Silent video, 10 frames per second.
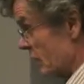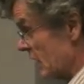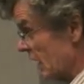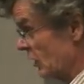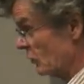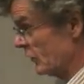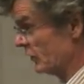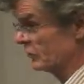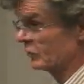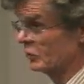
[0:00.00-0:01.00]
by one
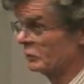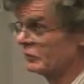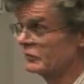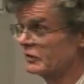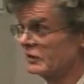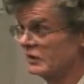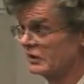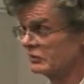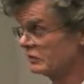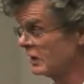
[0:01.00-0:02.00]
that's almost
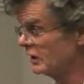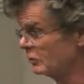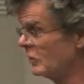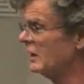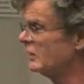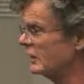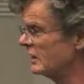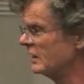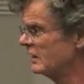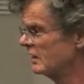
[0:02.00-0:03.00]
as great. Why do
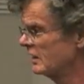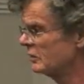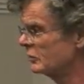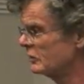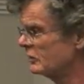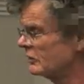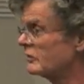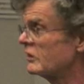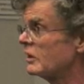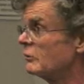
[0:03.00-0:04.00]
they get worse over
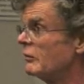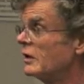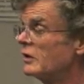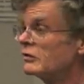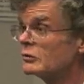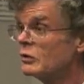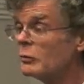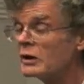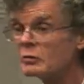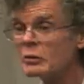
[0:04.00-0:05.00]
time? So in the
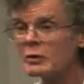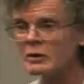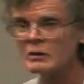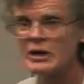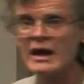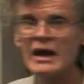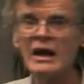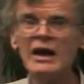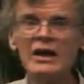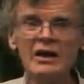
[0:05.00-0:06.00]
model, we want to allow
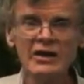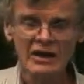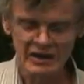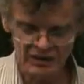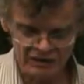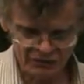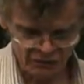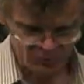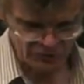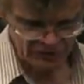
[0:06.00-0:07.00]
uh,
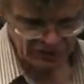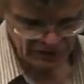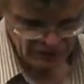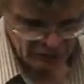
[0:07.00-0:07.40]
for the